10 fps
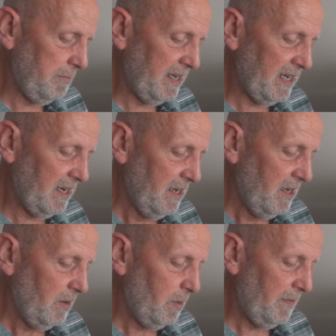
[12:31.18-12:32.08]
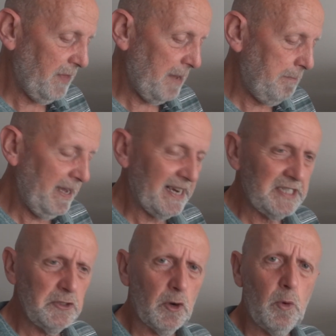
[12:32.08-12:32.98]
meter with that pink.
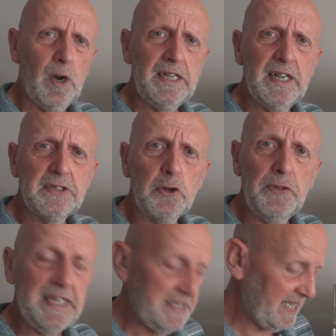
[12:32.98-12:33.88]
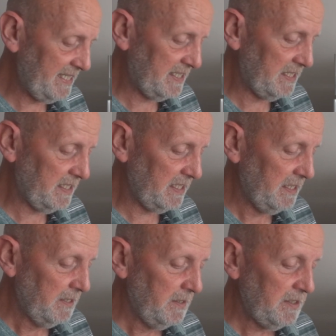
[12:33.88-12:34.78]
It's not quite. You know, it's got the intensity.
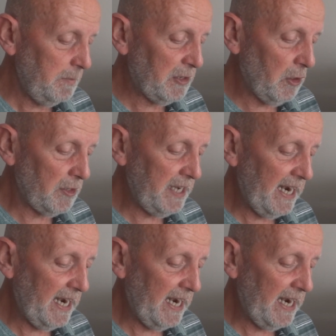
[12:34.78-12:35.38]
Then we've got